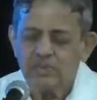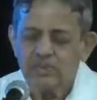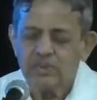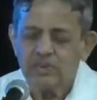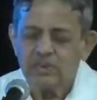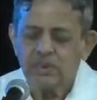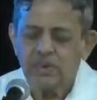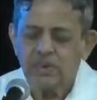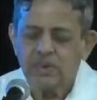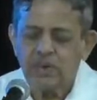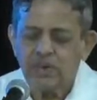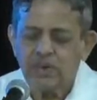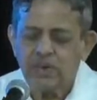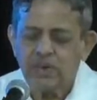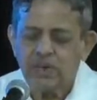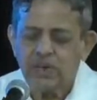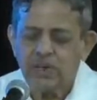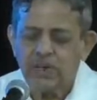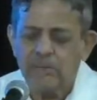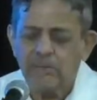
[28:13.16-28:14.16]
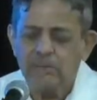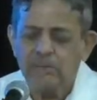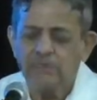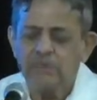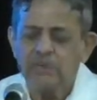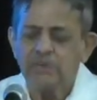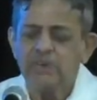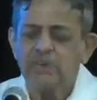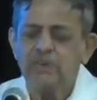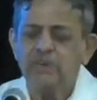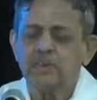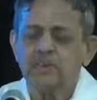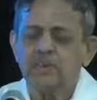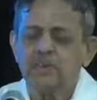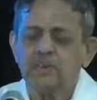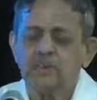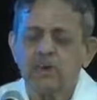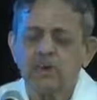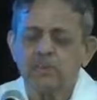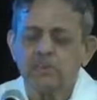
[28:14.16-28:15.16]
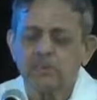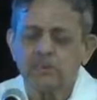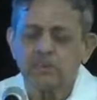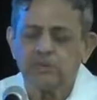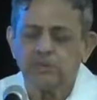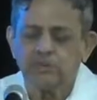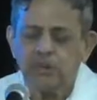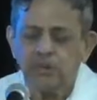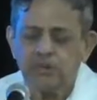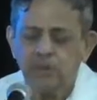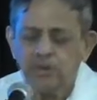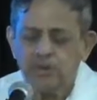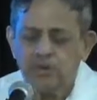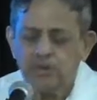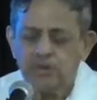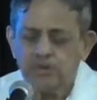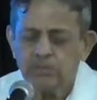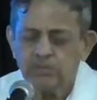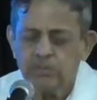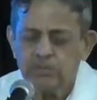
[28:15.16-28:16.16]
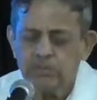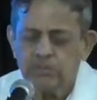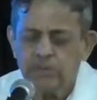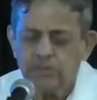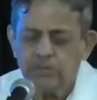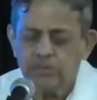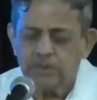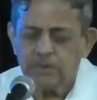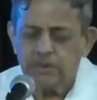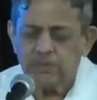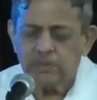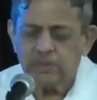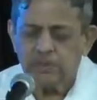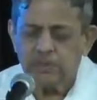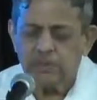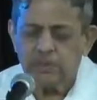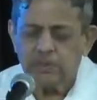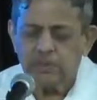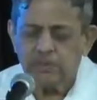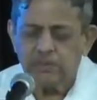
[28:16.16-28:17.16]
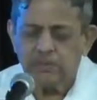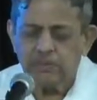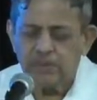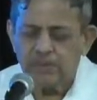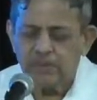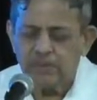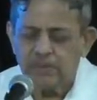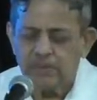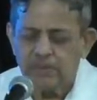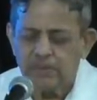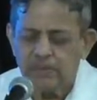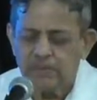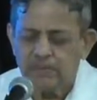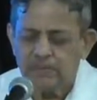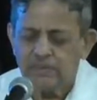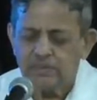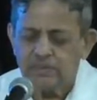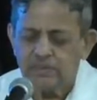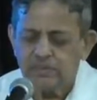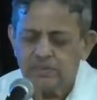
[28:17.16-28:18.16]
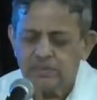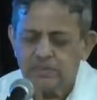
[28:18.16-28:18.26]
Scan your life. How much of Asuri Sampat, how much of Daivi Sampat we have.